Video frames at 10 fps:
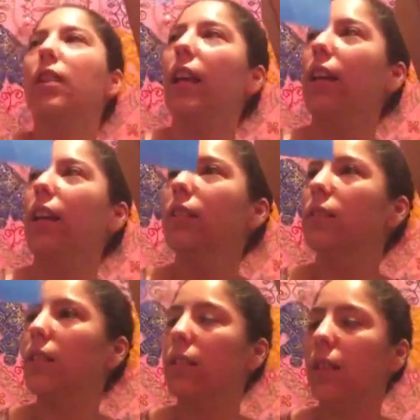Okay,
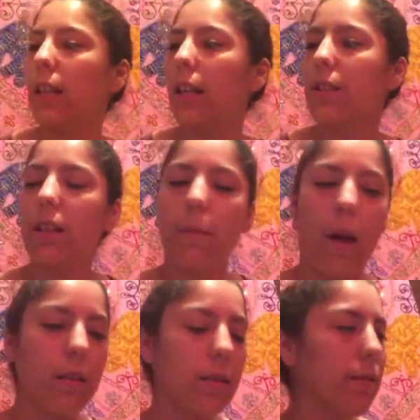there's nothing else in
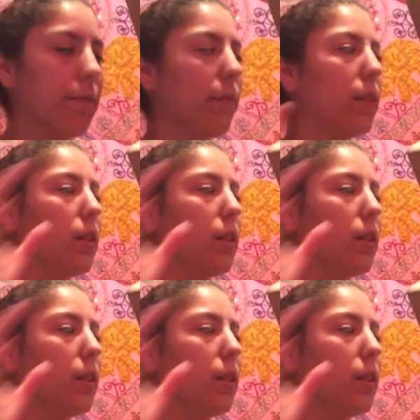the box.